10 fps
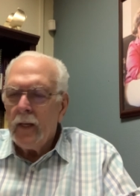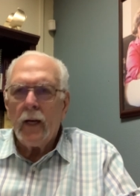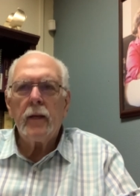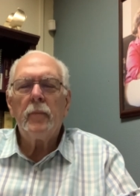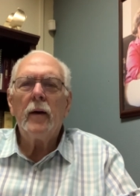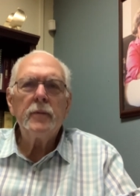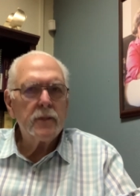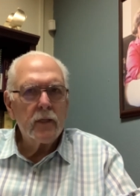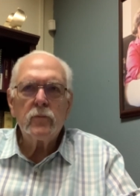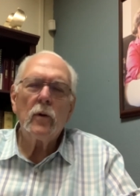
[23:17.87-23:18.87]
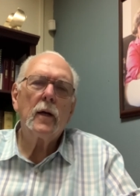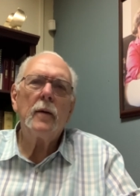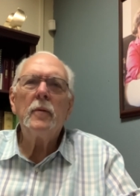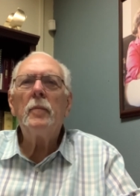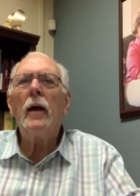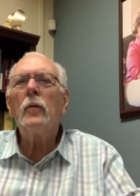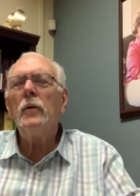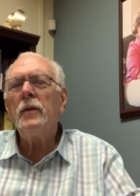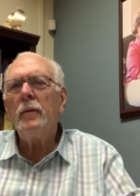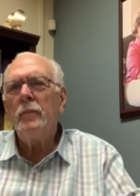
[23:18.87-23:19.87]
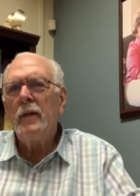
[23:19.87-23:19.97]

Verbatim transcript: And the Bible says we're coming back with him.